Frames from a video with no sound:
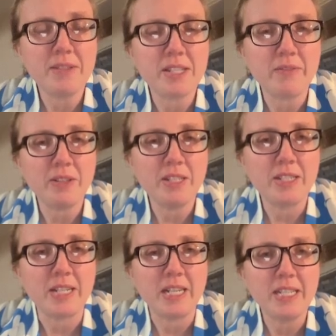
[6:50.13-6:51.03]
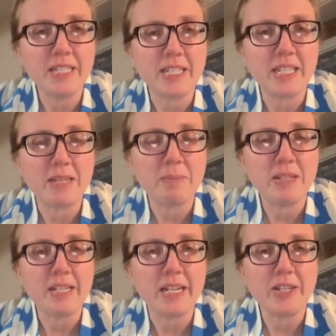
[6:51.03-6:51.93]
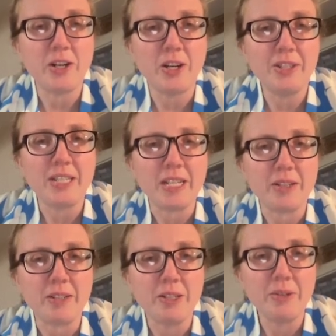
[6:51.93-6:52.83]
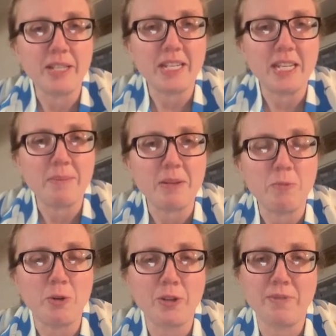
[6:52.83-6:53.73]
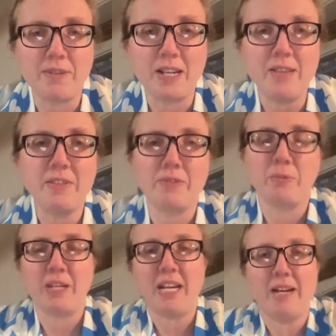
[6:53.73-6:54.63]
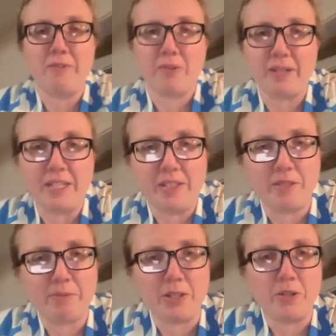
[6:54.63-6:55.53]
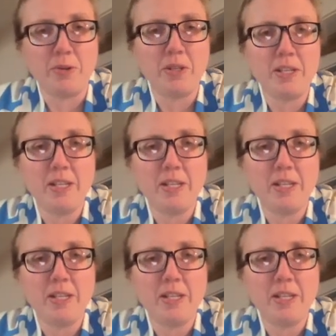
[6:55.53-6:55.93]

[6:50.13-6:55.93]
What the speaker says: 7, and 9, and that can't be 9 on the arrow, and that can't be 1 or 5, given what I have already in the row.